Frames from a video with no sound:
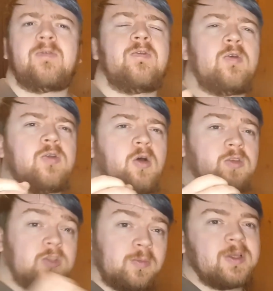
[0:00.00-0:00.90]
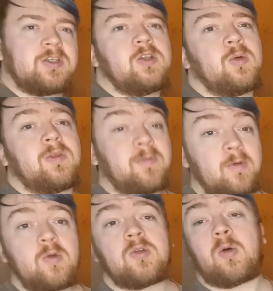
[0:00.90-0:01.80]
a food or something to do with
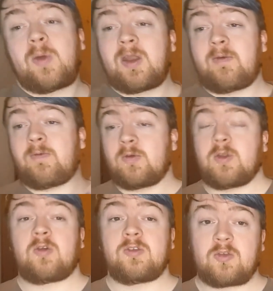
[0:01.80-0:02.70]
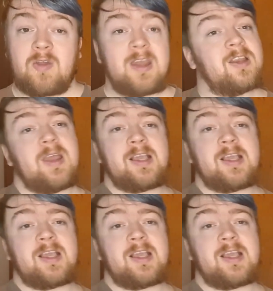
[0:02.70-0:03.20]
food, or when a food token's created,